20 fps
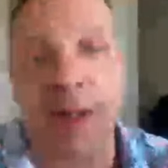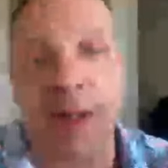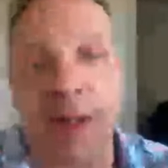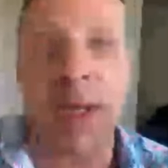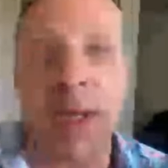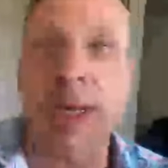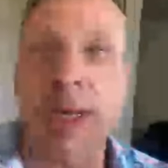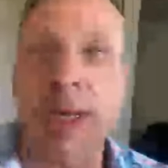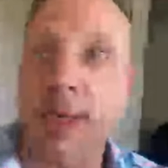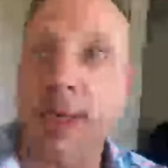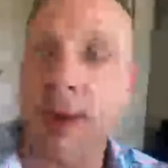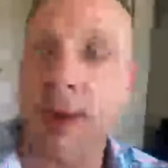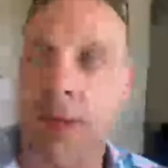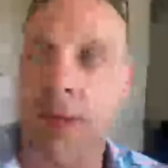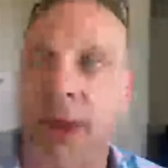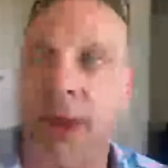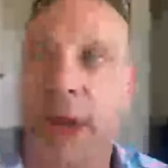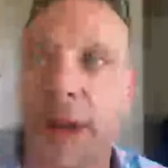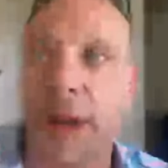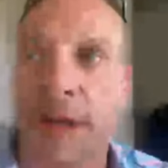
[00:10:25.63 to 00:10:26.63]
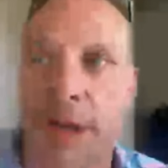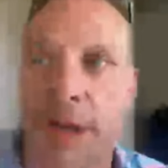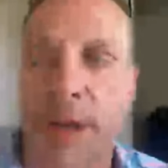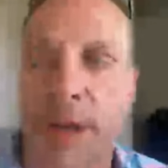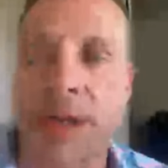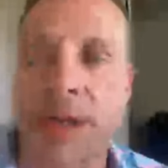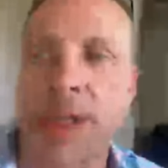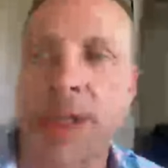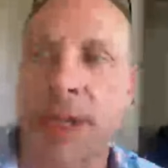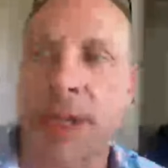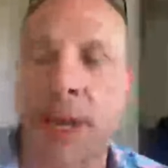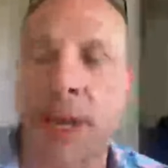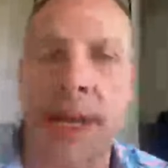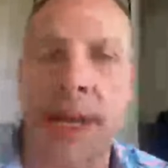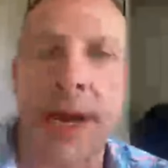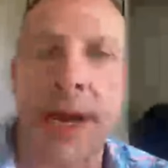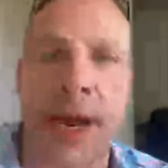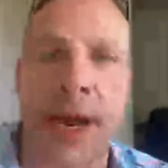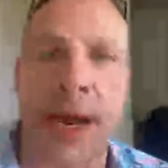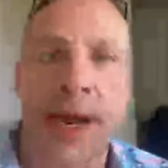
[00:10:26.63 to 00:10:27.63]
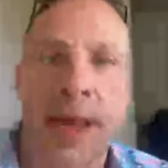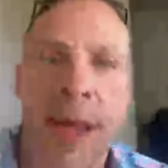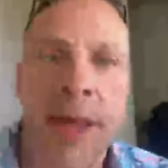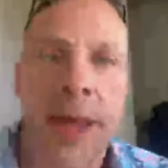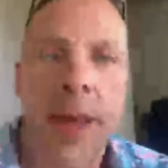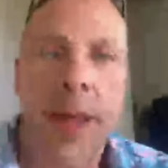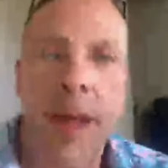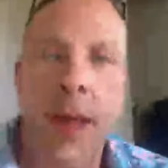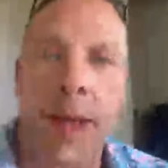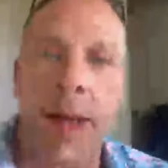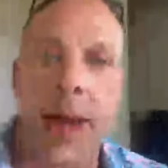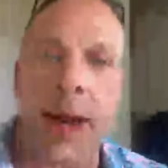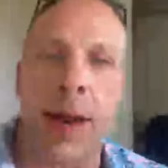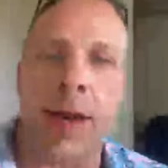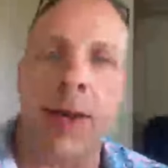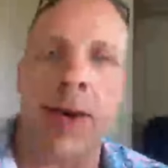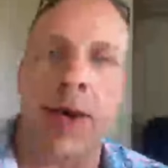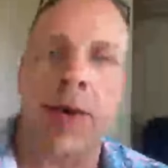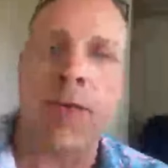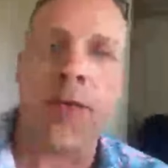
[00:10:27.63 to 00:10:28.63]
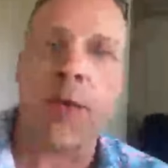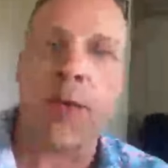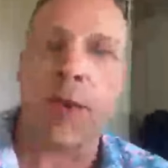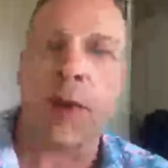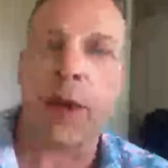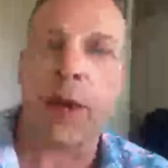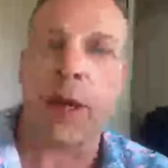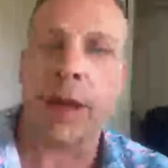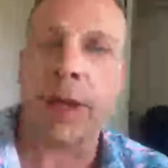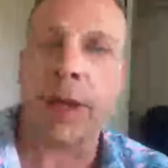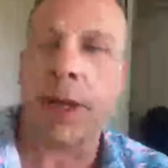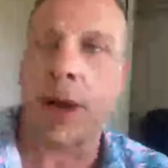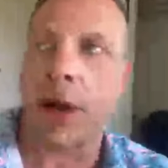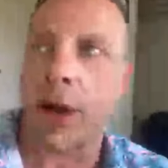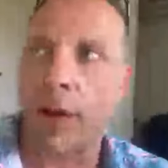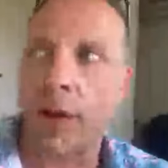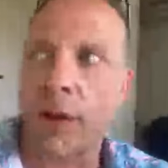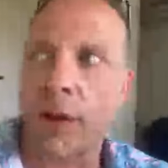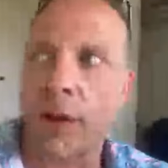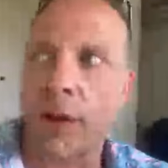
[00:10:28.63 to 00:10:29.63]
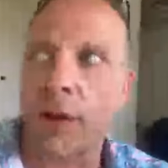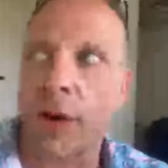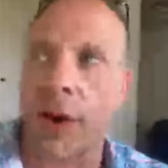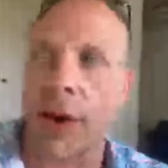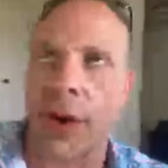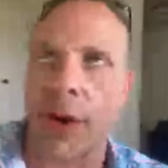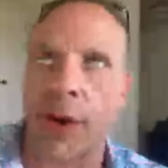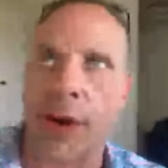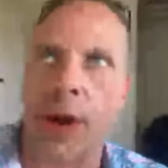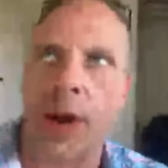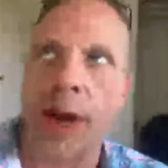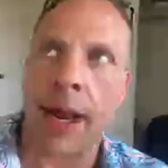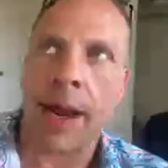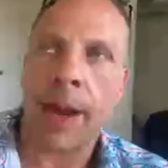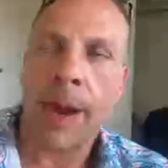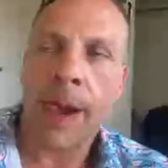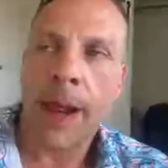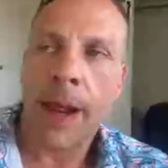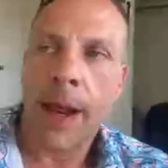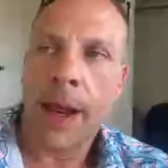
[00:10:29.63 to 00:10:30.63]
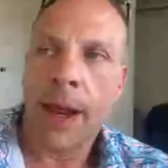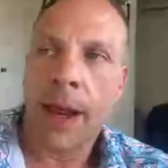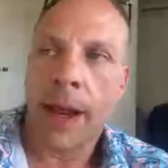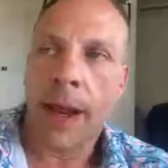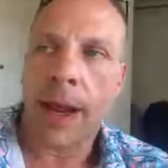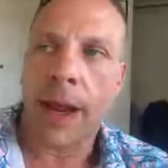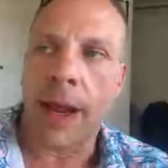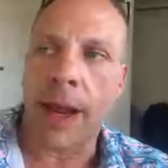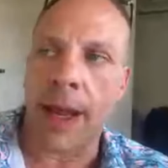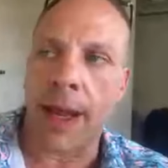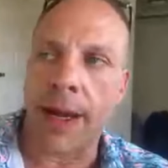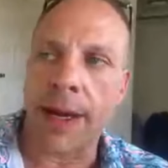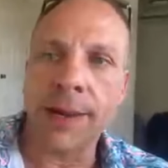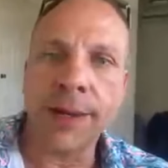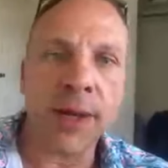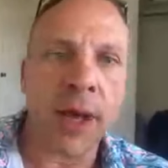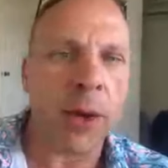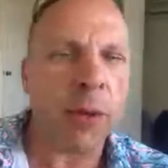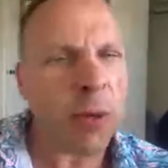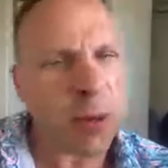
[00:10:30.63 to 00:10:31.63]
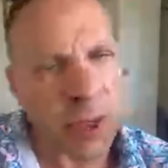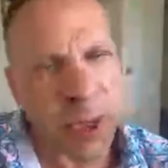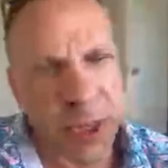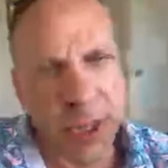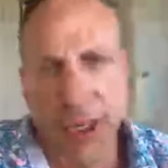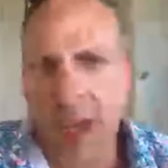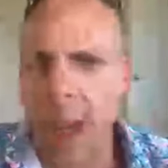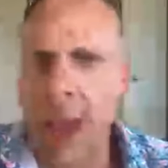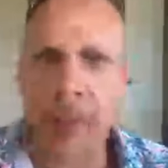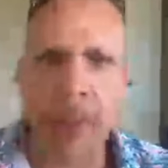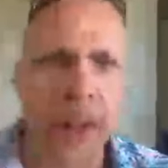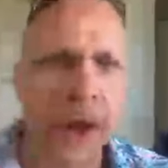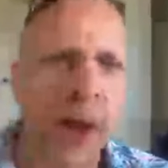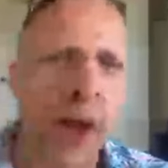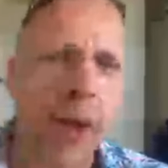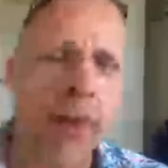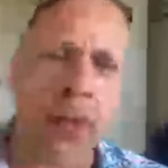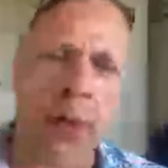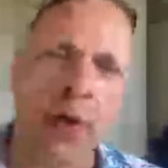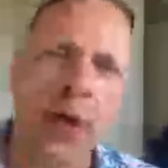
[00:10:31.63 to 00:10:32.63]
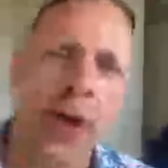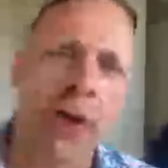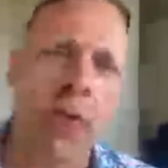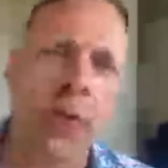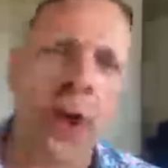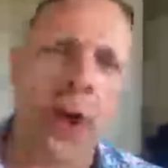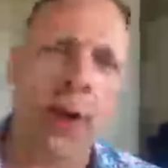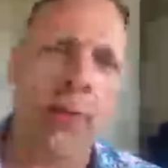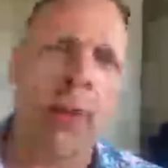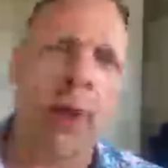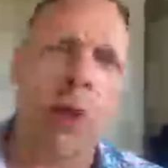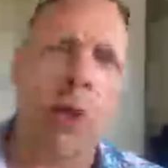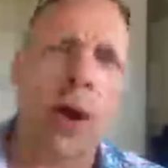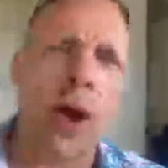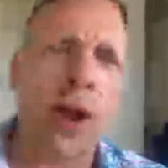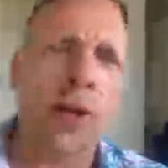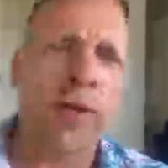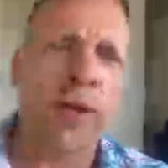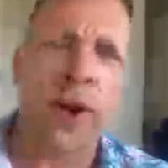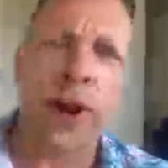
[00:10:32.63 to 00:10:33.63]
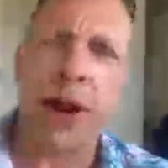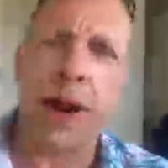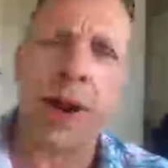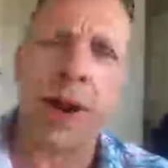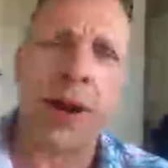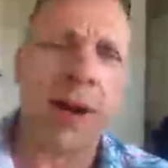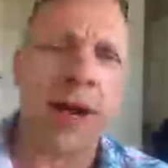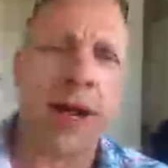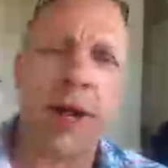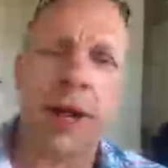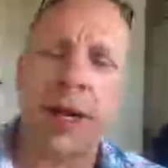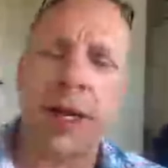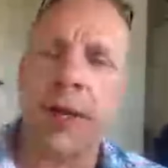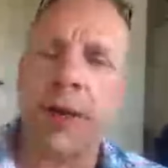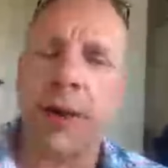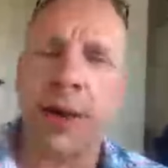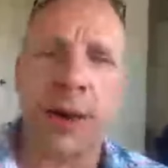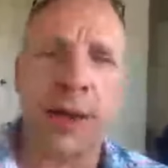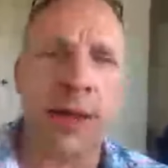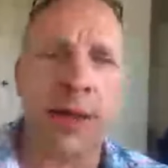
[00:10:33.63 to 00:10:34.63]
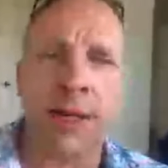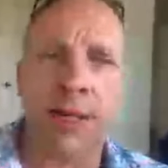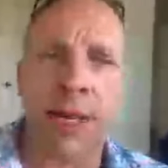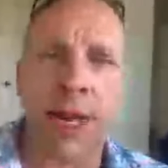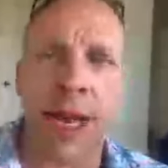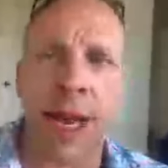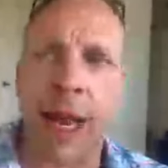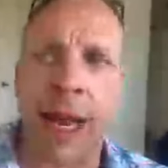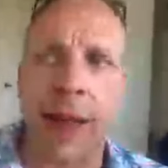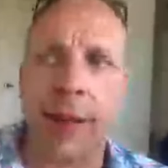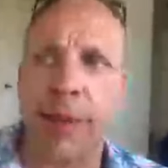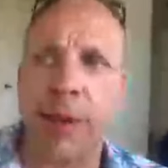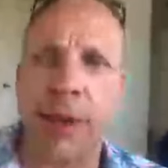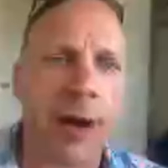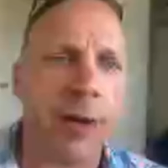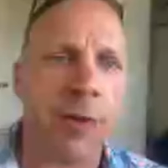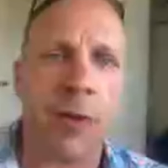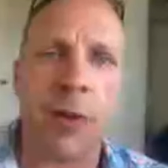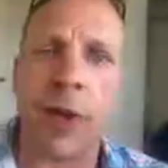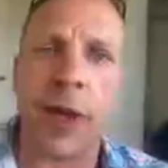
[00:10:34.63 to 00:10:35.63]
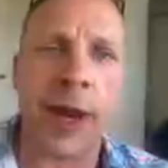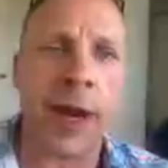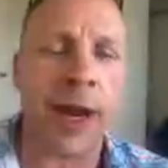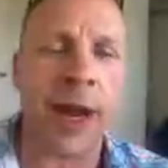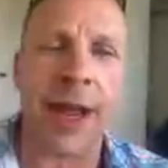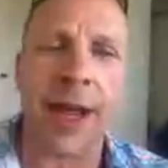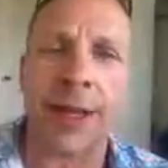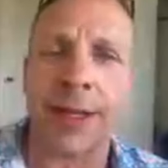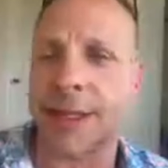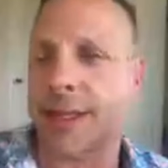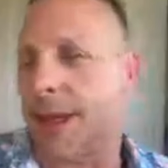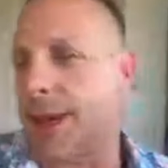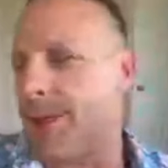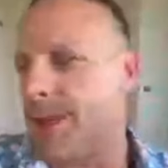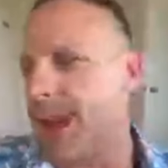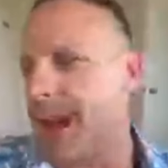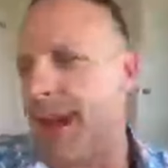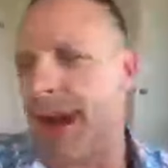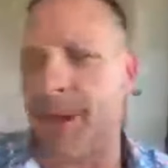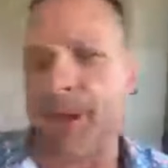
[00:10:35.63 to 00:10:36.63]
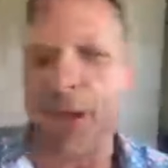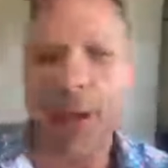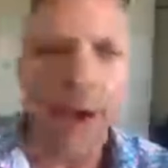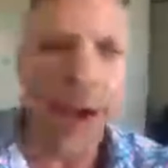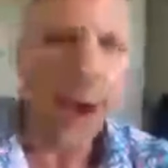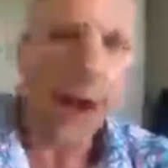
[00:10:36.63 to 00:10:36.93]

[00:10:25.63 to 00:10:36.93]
think about it because he's going to be here till Sunday, and I don't know if I want to get the golf cart or not. And he's like, well, just keep my number anyway. My wife and I are down here all the time. We'll hang out sometime.